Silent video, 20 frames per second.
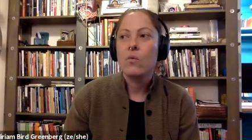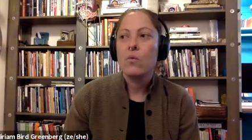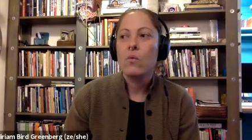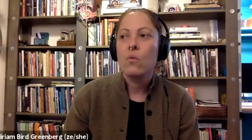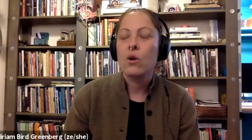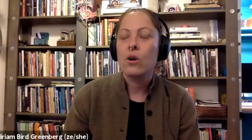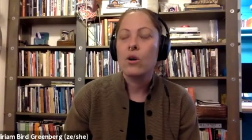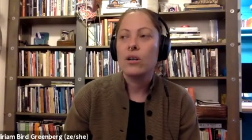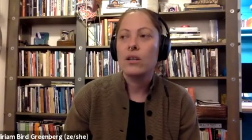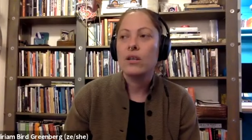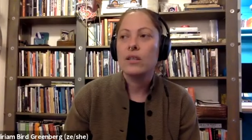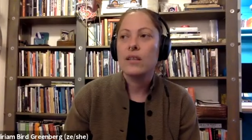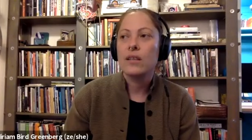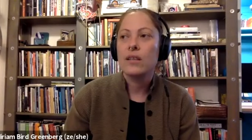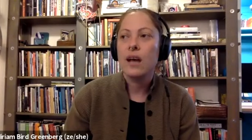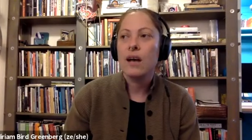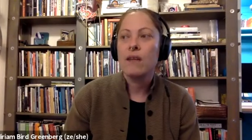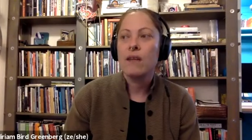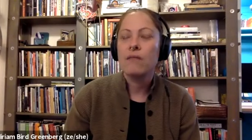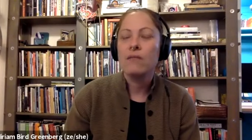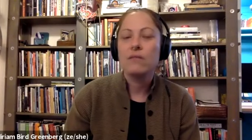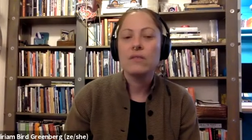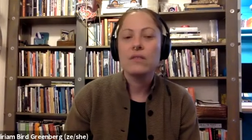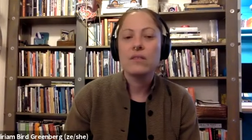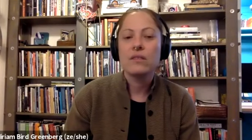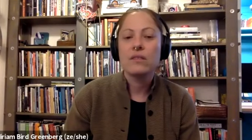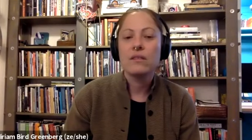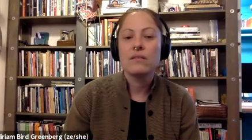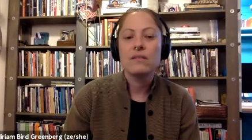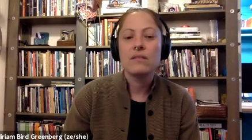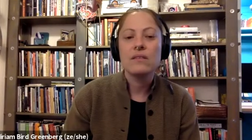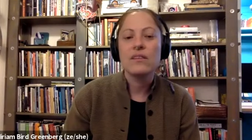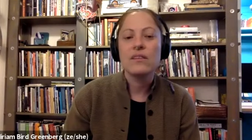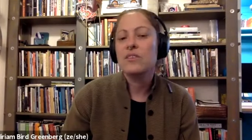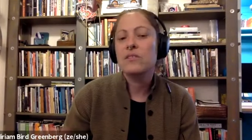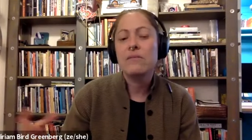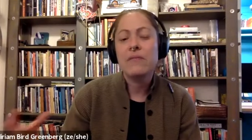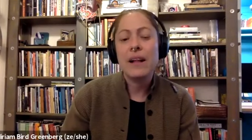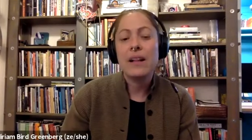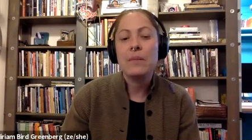world, of you know,
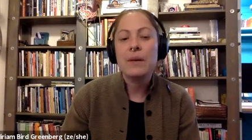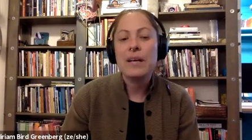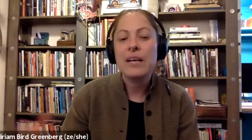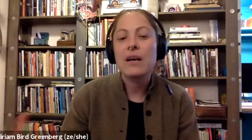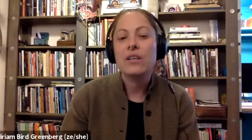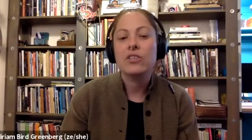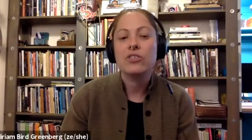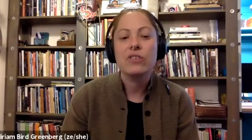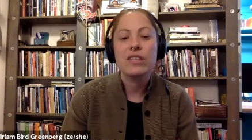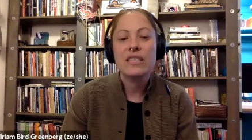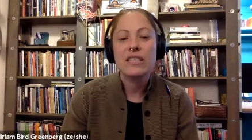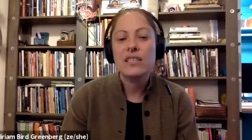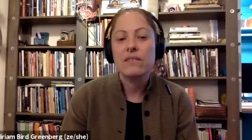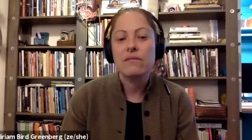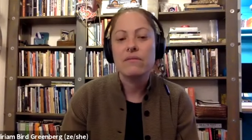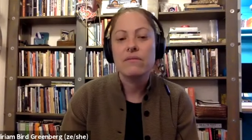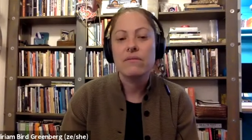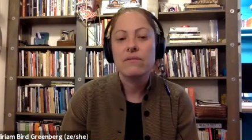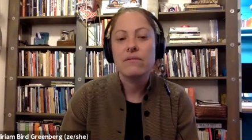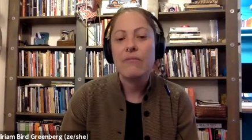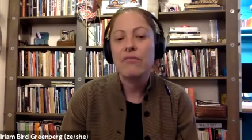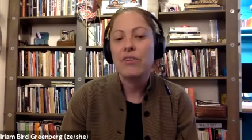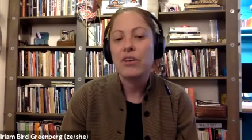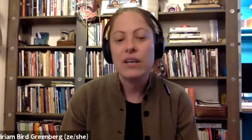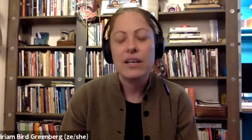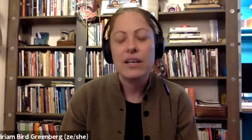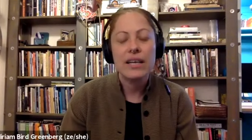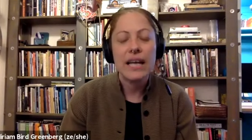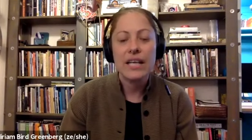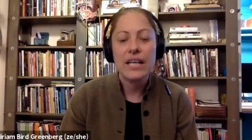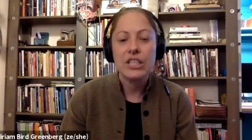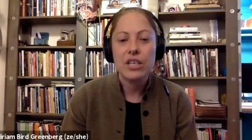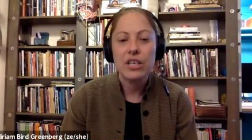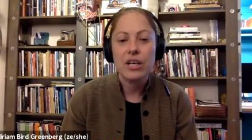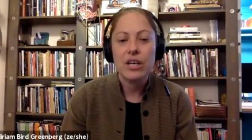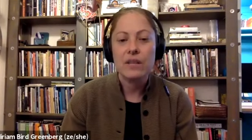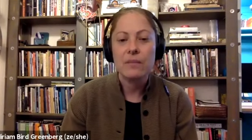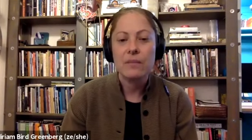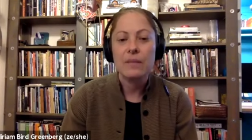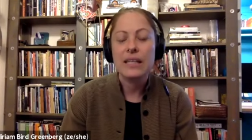developing countries of Africa and
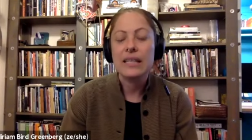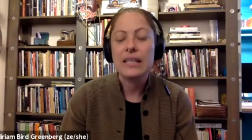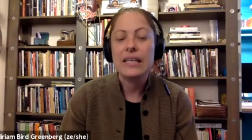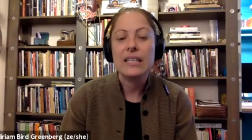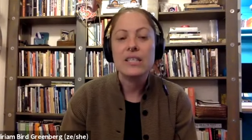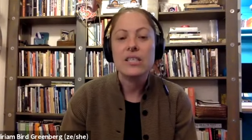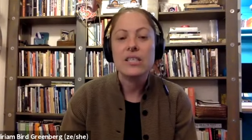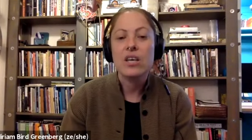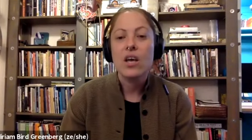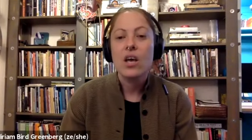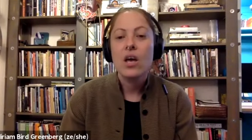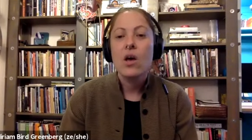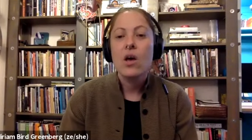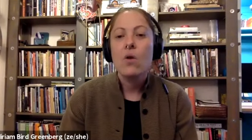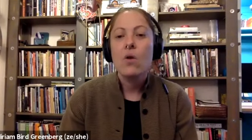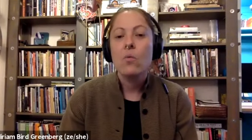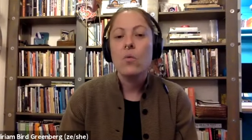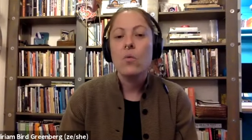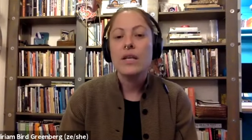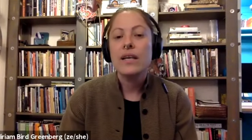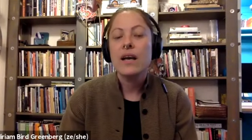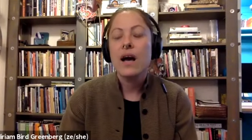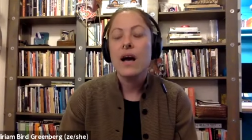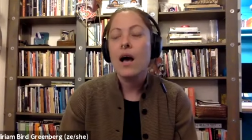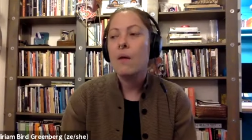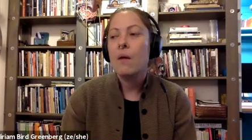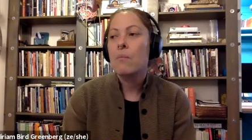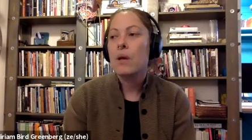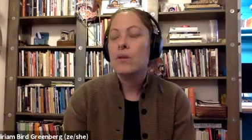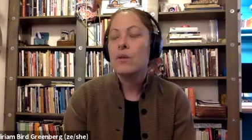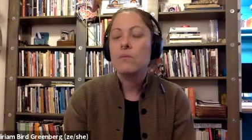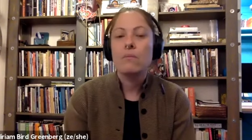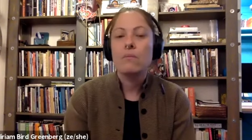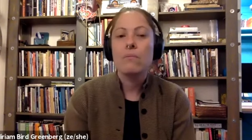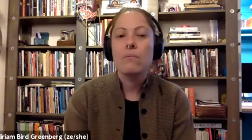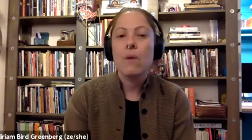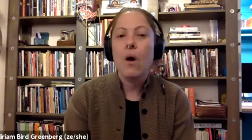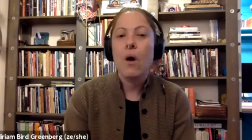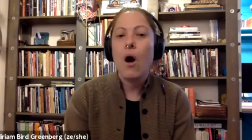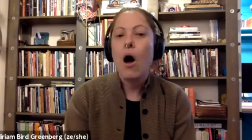Asia and the Middle East would come
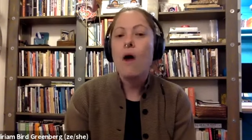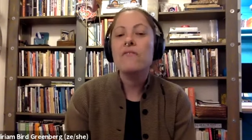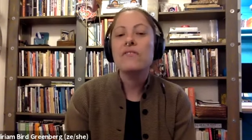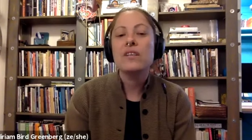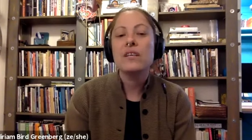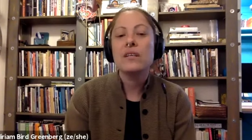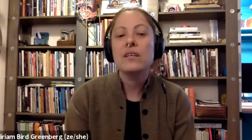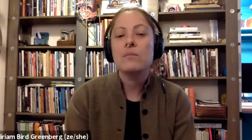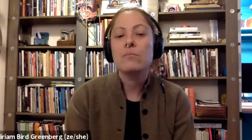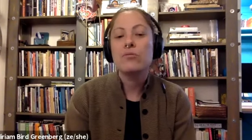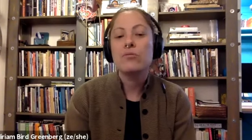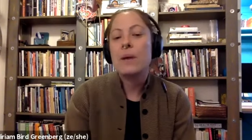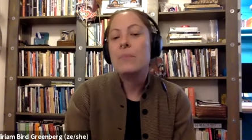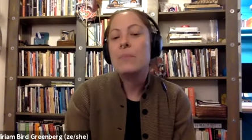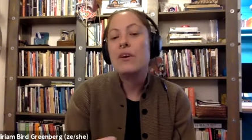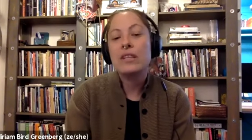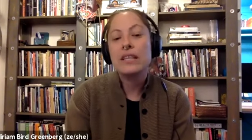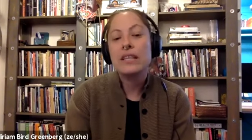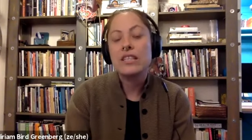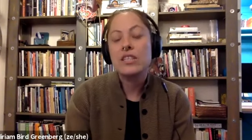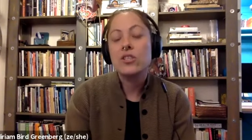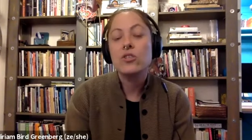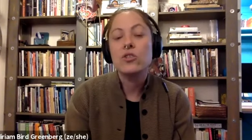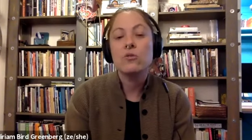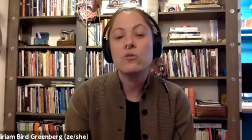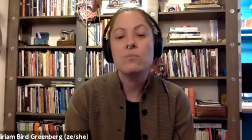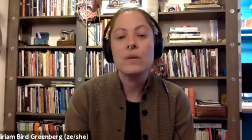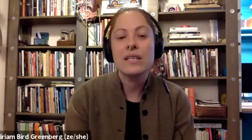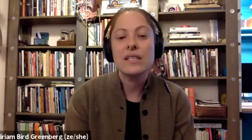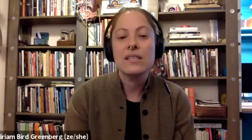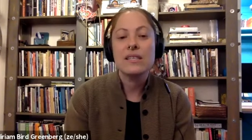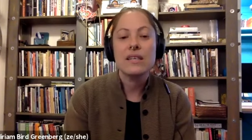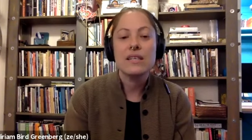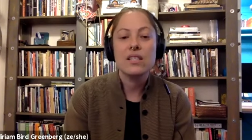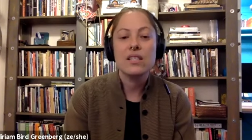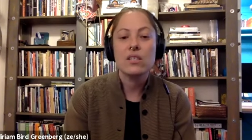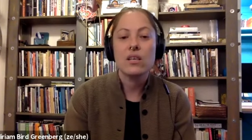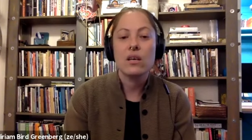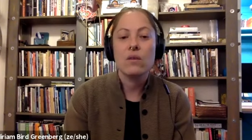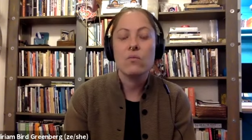often primarily to do
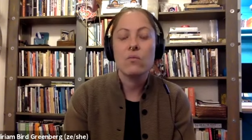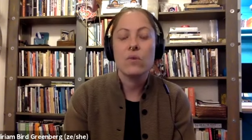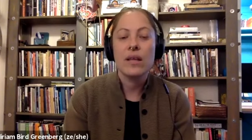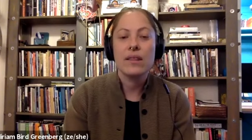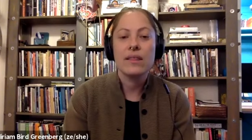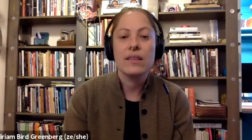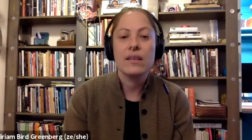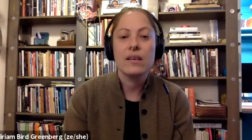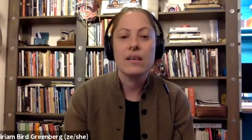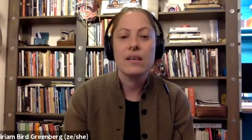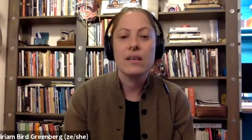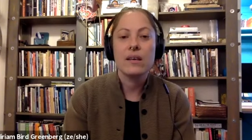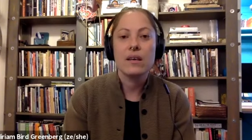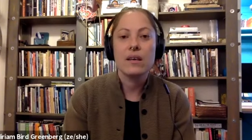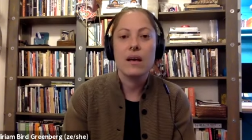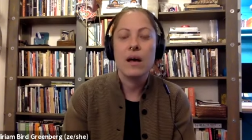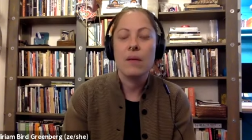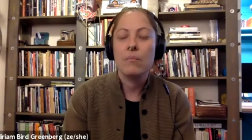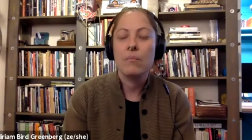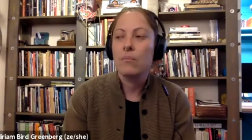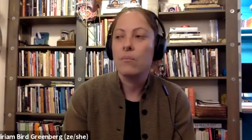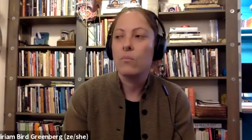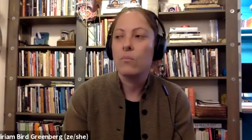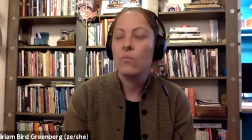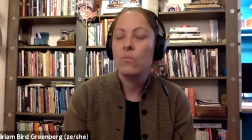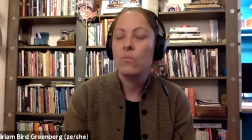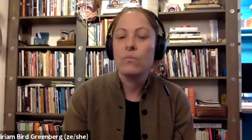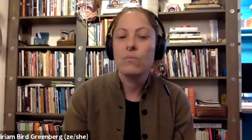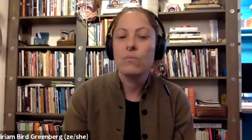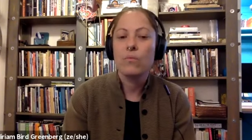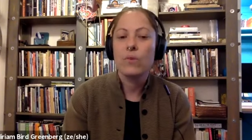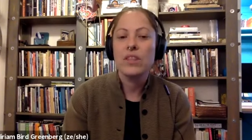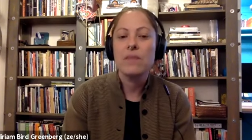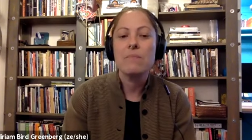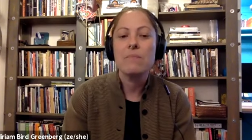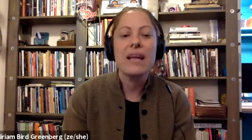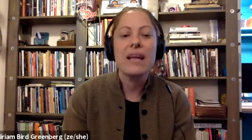business with the, um, with the